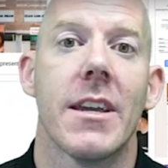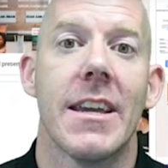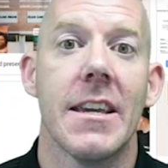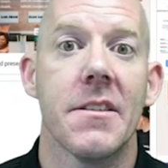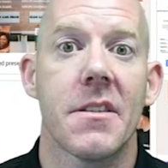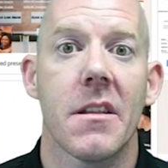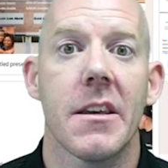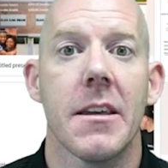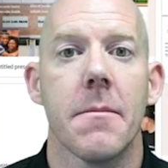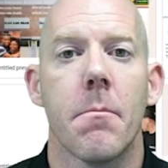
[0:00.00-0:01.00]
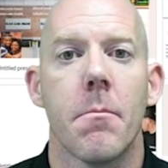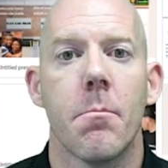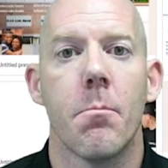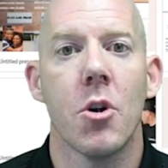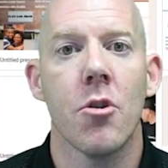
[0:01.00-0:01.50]
easily
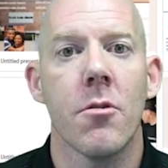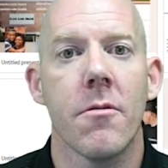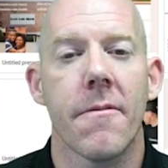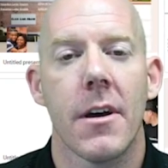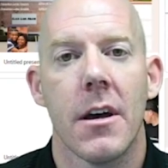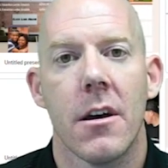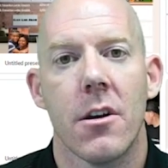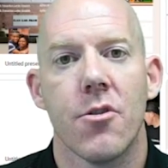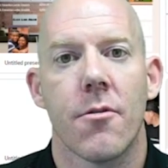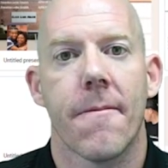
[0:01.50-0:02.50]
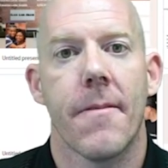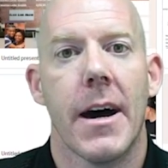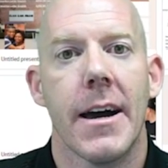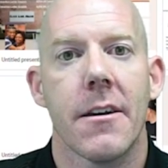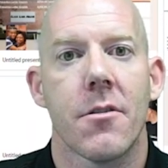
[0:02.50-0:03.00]
move your
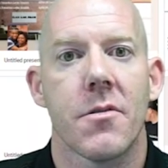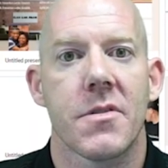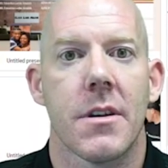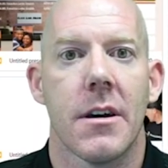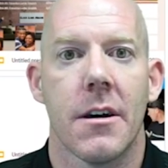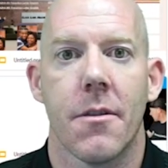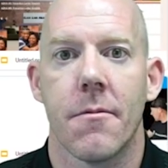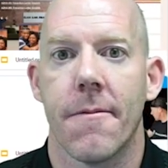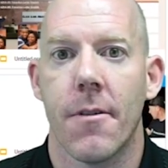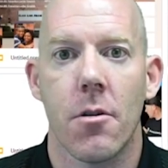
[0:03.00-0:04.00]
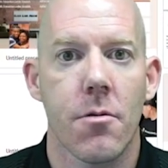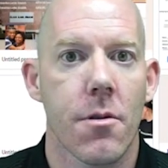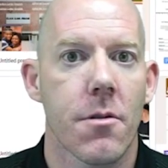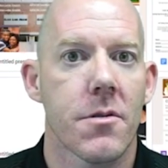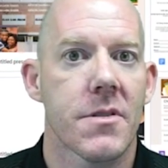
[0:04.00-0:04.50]
files through
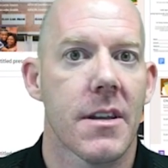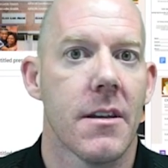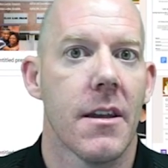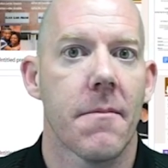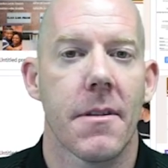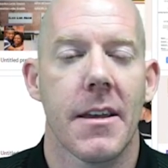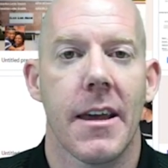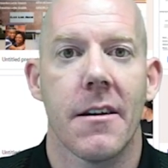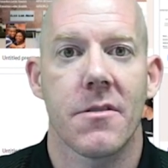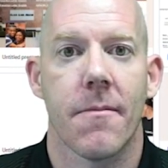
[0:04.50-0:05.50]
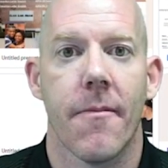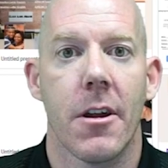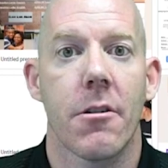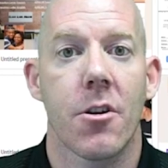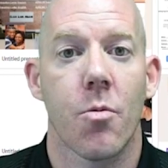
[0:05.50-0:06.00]
folders and everything else
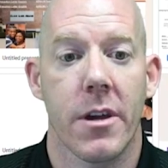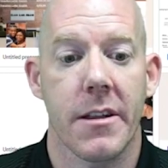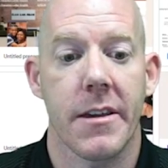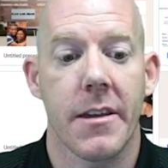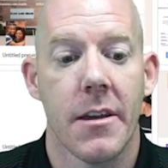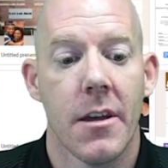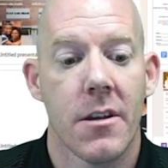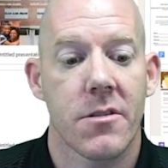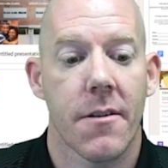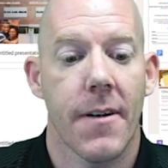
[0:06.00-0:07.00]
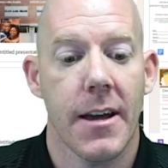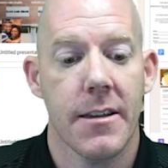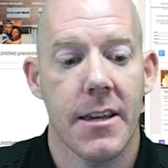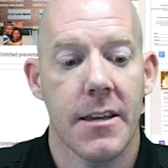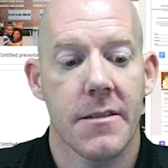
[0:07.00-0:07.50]
very quickly. So if I
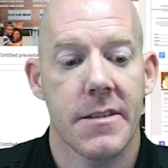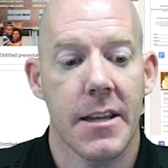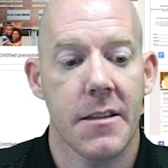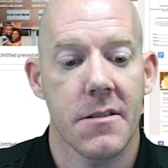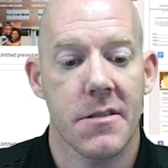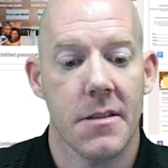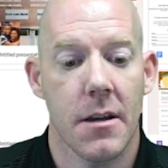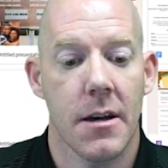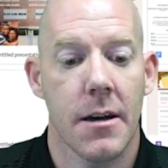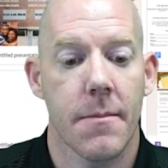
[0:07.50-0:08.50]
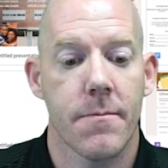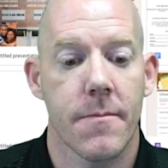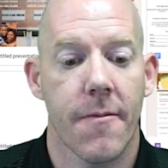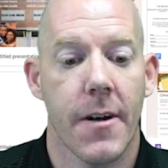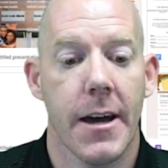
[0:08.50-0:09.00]
again take this
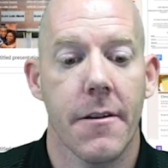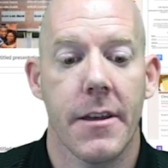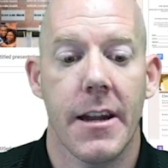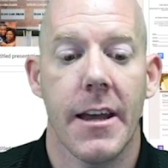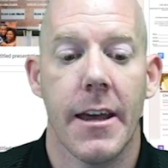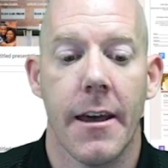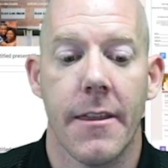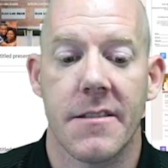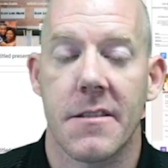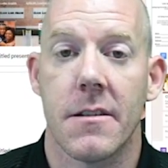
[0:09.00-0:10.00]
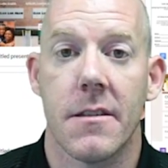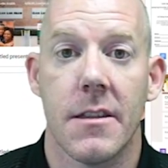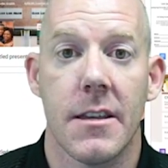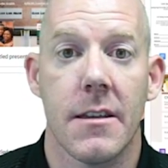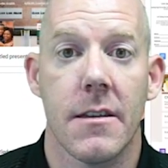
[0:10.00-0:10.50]
file that I had, that's
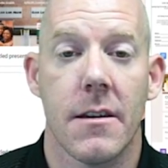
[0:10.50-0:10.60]
the